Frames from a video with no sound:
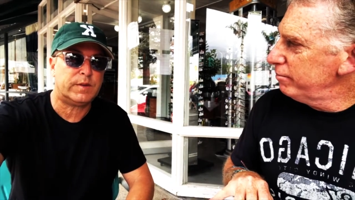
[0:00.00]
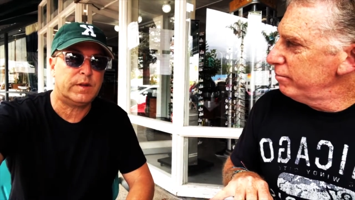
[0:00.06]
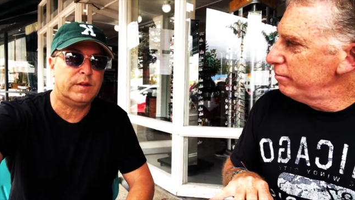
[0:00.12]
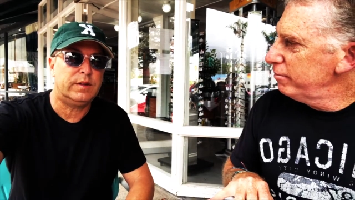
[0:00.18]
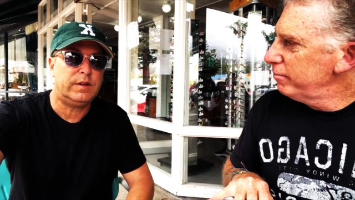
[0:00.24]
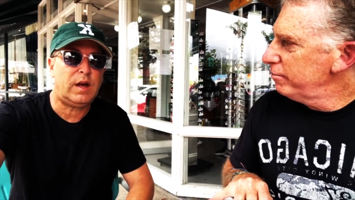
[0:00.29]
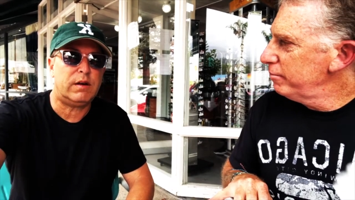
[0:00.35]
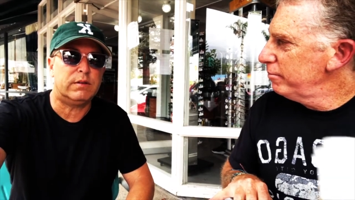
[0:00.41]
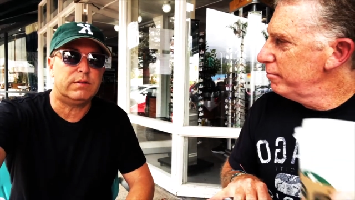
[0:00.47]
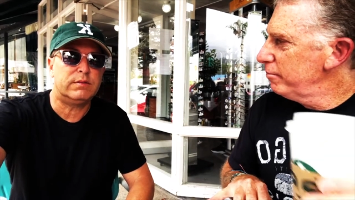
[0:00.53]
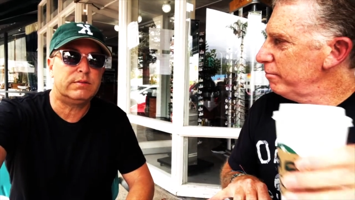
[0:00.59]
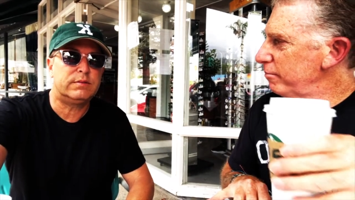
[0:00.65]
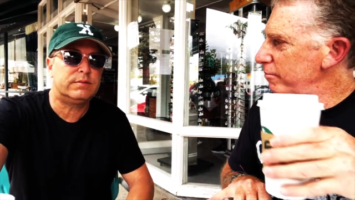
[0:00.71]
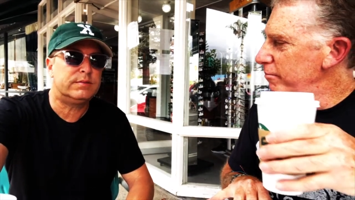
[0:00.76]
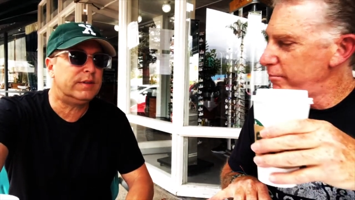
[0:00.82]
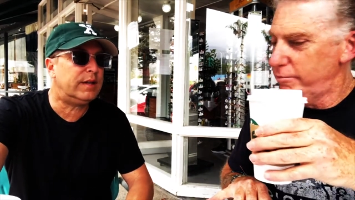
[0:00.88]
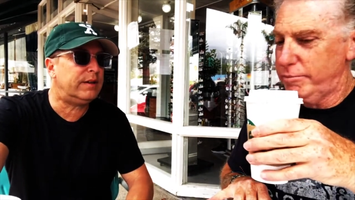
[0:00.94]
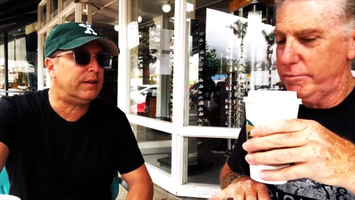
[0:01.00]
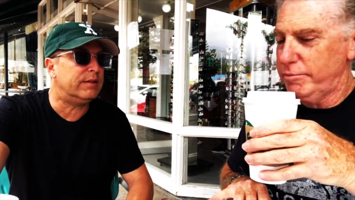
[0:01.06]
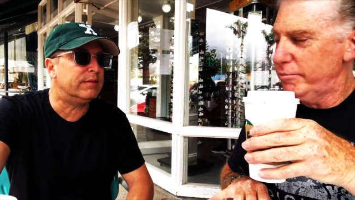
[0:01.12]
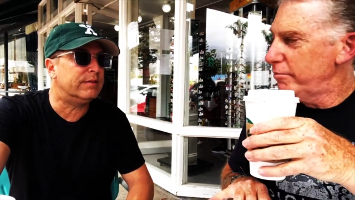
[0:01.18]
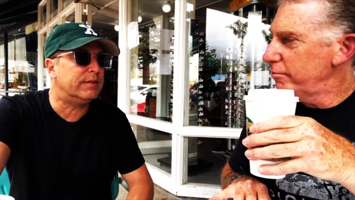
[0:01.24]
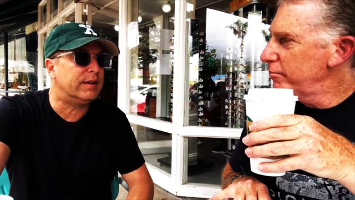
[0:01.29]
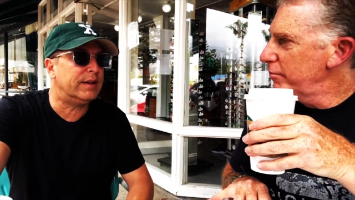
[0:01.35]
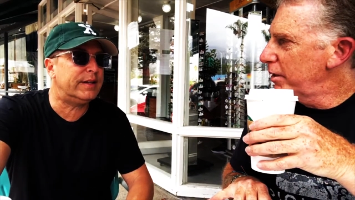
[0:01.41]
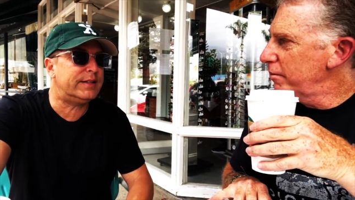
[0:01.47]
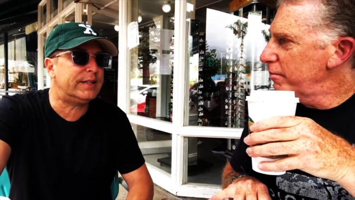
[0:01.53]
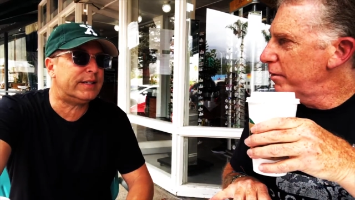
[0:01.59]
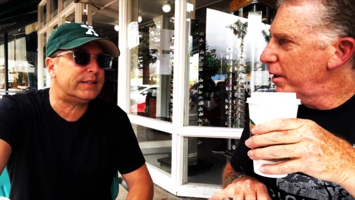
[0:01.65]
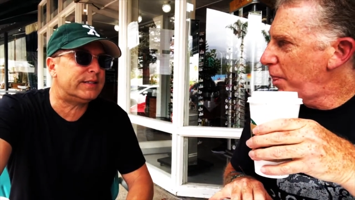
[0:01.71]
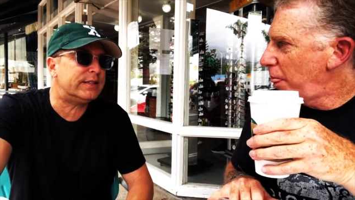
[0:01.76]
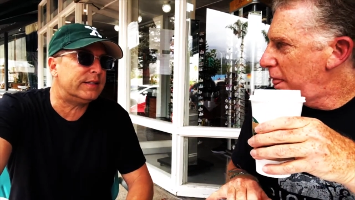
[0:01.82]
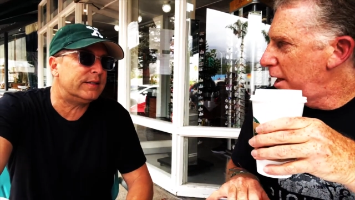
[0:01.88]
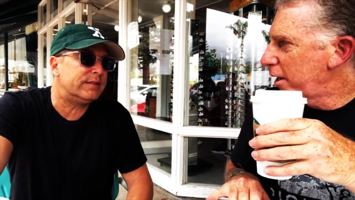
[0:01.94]
Speaker 1: No, no. An
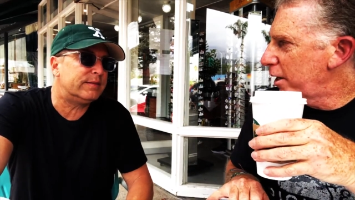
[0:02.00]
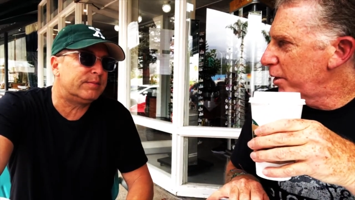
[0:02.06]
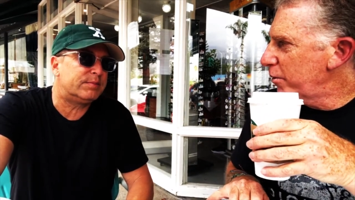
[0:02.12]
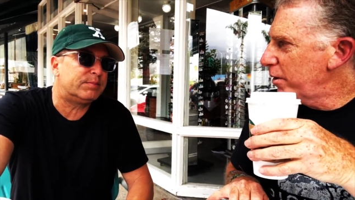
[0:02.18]
addiction,